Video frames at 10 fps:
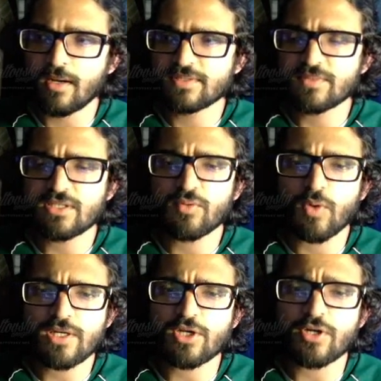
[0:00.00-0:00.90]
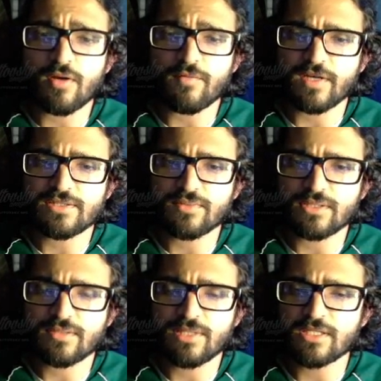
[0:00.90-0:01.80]
something to run your gunfights
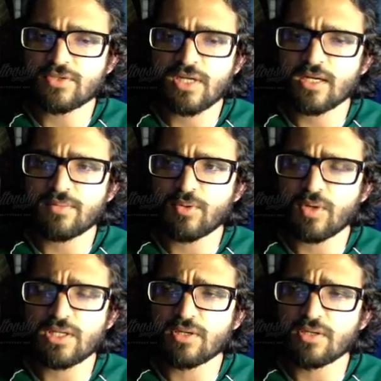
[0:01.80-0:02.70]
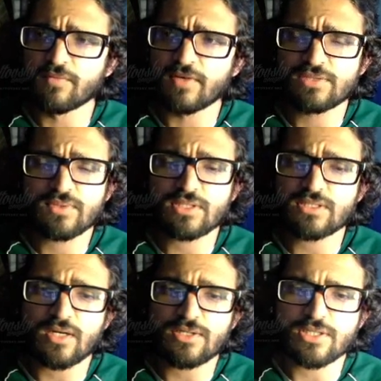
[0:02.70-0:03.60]
with, because you're not going to be running your gunfights with a
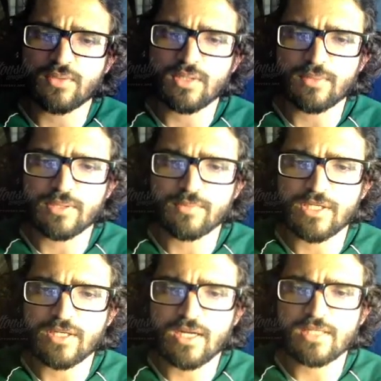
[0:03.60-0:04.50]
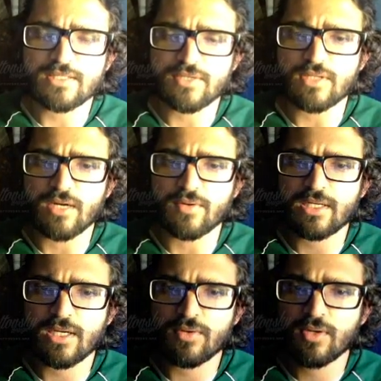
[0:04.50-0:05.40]
ZRG 20mm, I can tell you that
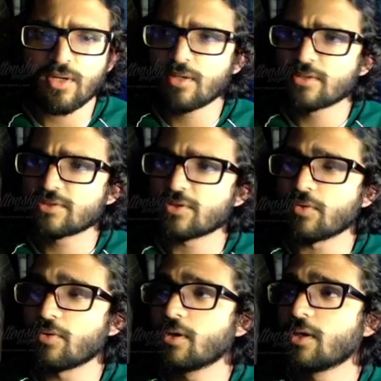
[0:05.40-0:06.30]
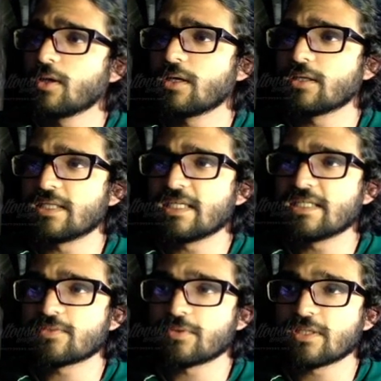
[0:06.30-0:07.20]
right now. So
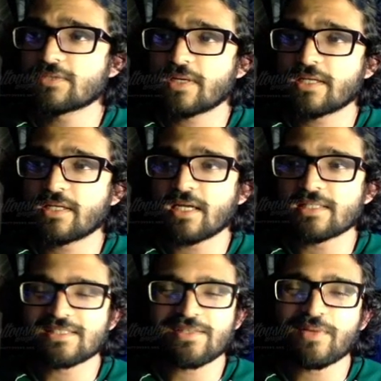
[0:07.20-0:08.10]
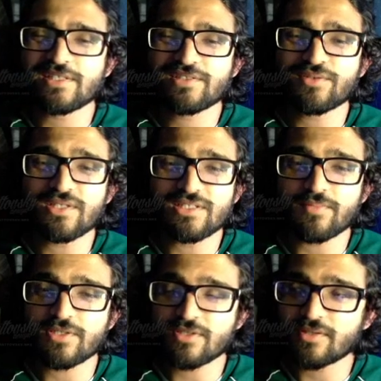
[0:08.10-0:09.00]
this right here, guys, is the best 3
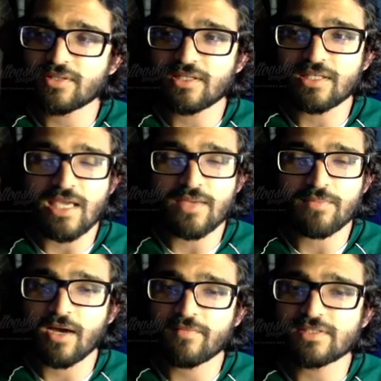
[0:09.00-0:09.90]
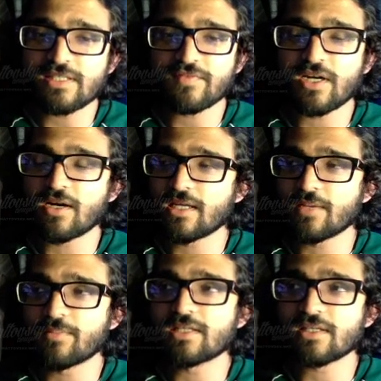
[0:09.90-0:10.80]
snipers currently in the game. Now, obviously, if there are any
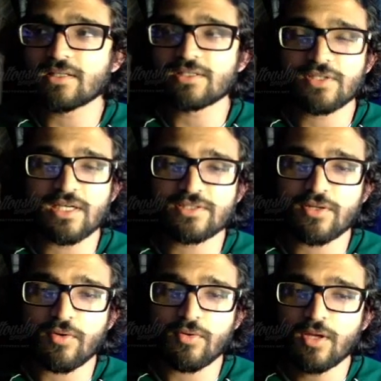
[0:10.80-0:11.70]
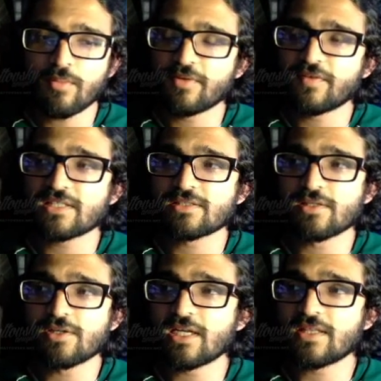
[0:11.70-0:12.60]
updates, I'll let you guys know. But if you guys
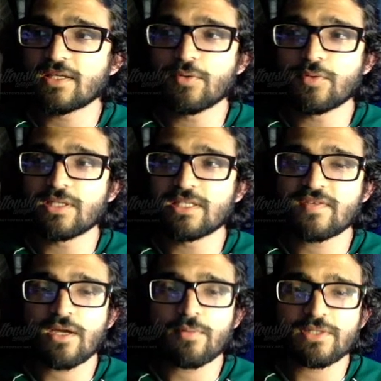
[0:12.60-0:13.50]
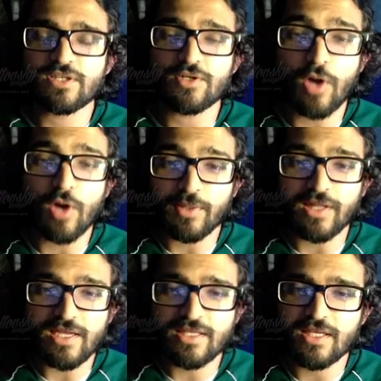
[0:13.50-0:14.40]
learned anything new in this video, make sure to drop a
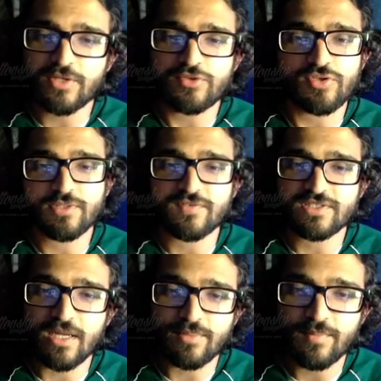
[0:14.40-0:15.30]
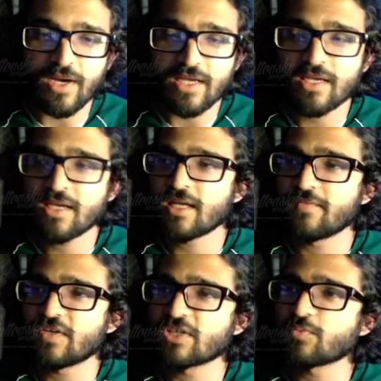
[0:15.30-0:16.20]
like. Thank you so much for stopping by.
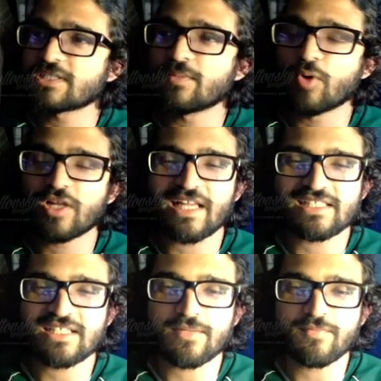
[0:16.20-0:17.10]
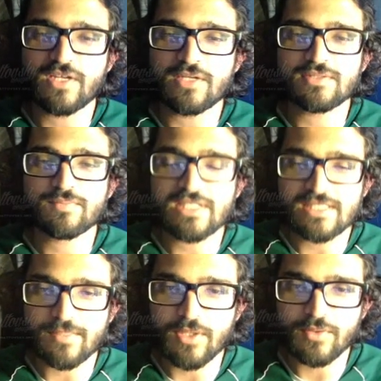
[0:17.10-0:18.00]
If you guys want to see more class setup videos,
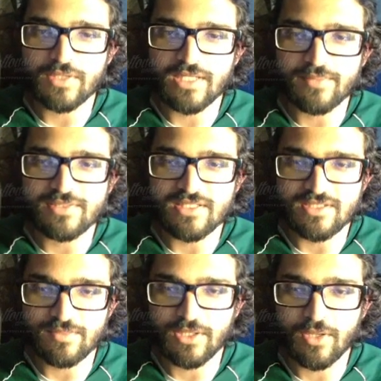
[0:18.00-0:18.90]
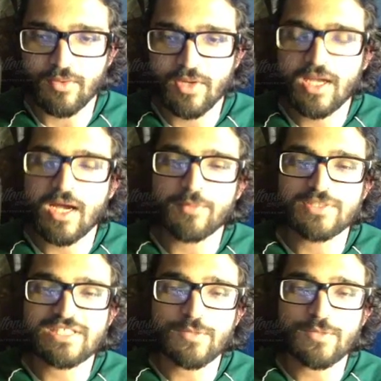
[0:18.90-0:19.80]
please let me know in the comment section below. I will see you